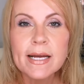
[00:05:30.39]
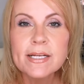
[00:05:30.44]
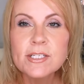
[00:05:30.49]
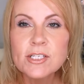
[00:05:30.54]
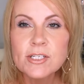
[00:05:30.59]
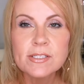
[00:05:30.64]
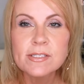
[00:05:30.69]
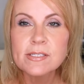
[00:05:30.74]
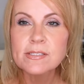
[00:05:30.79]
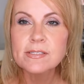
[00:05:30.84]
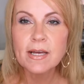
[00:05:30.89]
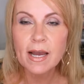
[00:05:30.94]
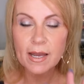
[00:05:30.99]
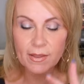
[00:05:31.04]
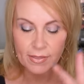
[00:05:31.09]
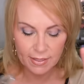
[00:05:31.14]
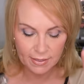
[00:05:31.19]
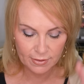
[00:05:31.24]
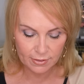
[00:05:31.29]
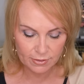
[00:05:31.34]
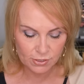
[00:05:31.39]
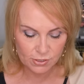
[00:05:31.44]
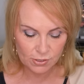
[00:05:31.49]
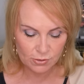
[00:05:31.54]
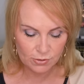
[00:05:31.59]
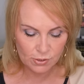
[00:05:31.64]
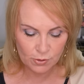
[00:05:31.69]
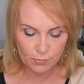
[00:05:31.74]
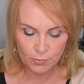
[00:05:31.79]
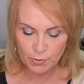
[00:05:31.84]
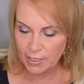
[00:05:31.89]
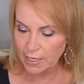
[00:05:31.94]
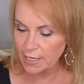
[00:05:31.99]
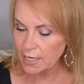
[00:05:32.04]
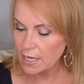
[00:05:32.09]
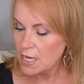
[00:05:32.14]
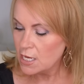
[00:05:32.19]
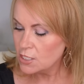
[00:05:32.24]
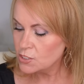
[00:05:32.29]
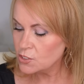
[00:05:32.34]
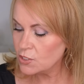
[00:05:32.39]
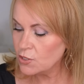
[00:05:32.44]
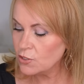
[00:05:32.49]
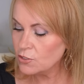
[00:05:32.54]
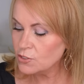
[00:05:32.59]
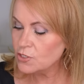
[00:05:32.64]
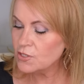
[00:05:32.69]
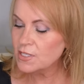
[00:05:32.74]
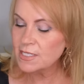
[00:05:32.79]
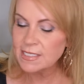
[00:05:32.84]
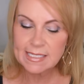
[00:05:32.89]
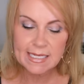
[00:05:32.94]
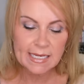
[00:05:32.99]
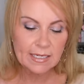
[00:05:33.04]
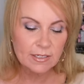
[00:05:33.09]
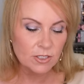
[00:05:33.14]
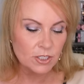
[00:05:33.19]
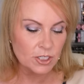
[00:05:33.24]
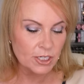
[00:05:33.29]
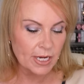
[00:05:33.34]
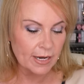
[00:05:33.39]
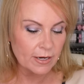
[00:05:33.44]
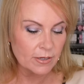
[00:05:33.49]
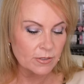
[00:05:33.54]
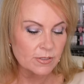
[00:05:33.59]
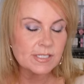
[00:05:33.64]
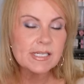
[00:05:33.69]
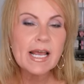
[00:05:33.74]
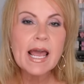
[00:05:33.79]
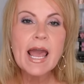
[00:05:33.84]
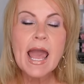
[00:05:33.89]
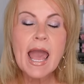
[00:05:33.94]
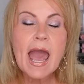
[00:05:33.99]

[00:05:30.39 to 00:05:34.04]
I just, I think they're so, so pretty. So those are the single shadows.